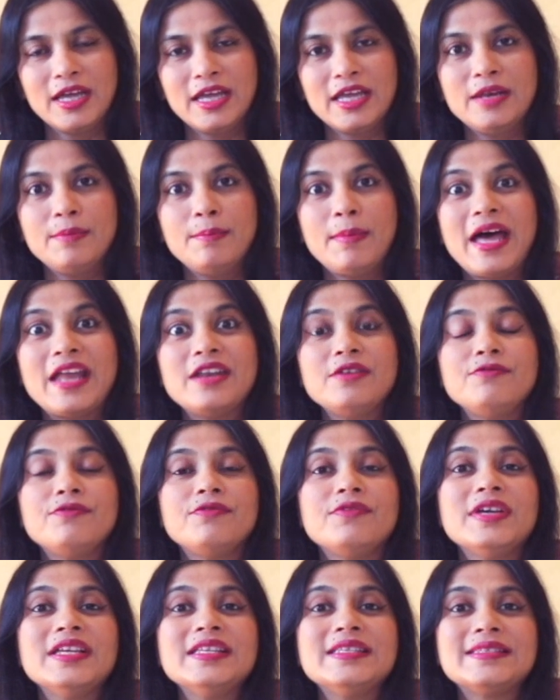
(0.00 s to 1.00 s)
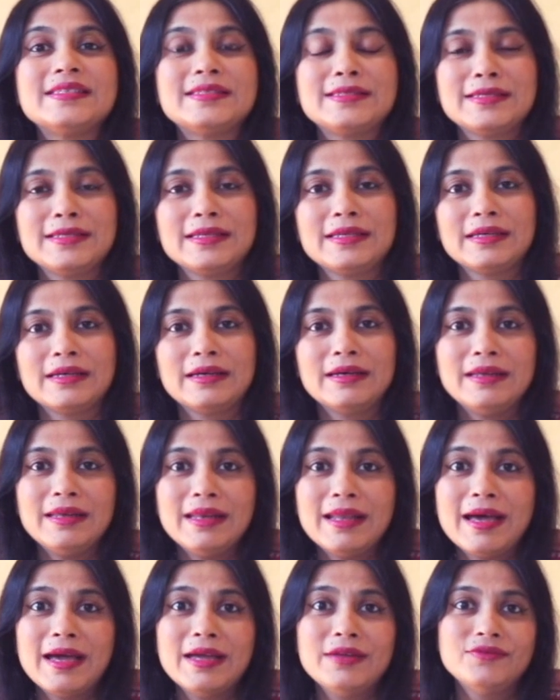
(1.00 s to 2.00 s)
in manifesting a
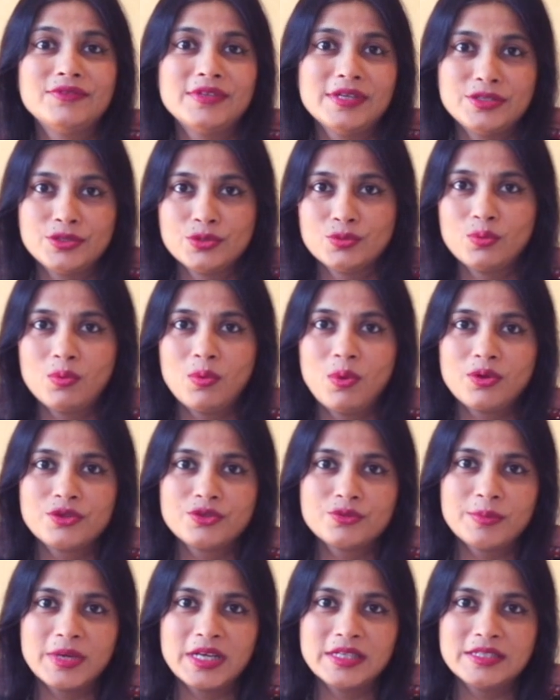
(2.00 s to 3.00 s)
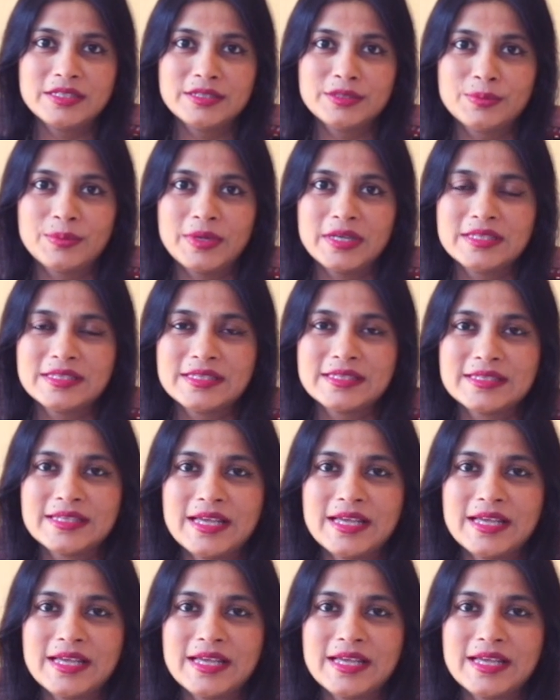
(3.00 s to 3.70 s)
life that you want, my dear ones,